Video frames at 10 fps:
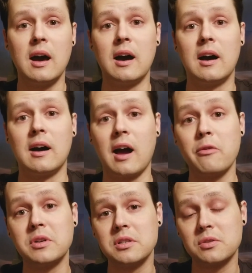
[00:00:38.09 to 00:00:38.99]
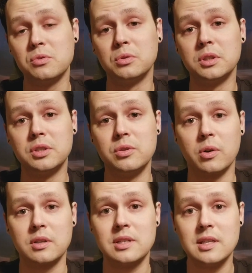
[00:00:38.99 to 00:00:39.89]
I went to school in New
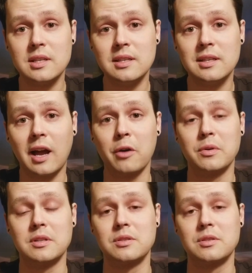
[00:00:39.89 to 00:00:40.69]
York City. I went to